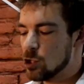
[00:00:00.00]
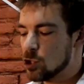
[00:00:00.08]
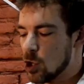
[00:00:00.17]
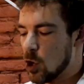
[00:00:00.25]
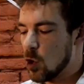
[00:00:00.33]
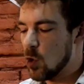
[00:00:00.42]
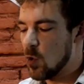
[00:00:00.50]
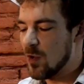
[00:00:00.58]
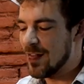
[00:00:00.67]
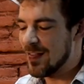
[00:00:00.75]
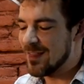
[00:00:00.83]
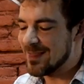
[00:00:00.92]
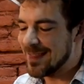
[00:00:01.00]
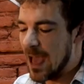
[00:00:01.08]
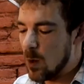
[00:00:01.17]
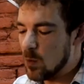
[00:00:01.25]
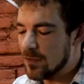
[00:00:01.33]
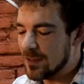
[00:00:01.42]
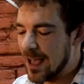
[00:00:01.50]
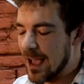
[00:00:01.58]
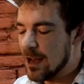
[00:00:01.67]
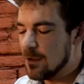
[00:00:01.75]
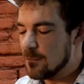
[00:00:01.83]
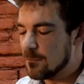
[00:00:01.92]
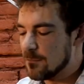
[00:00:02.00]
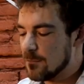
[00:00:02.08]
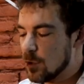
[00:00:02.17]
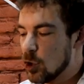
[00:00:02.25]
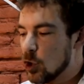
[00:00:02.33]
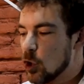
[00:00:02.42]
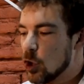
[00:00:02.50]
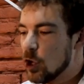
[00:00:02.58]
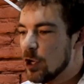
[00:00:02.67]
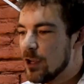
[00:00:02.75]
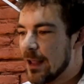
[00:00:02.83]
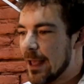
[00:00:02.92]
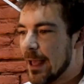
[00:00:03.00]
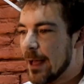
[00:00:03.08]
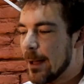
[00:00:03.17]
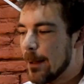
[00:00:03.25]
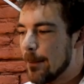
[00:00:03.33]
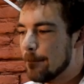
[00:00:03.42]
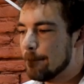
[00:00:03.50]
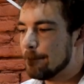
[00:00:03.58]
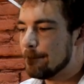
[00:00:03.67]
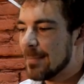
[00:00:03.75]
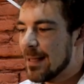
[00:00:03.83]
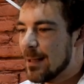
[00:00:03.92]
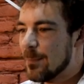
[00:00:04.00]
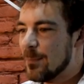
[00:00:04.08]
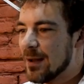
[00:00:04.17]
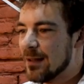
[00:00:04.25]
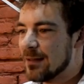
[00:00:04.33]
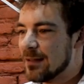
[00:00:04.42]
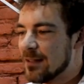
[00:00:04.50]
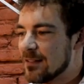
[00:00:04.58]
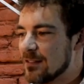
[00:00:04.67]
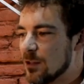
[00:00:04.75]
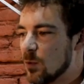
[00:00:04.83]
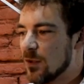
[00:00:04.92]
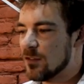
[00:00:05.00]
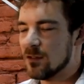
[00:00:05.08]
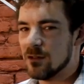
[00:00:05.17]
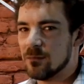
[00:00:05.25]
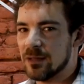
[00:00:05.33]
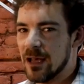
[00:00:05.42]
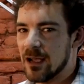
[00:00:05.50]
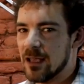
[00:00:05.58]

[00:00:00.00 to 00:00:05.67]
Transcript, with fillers: So that was kind of good, um, but it, it still wasn't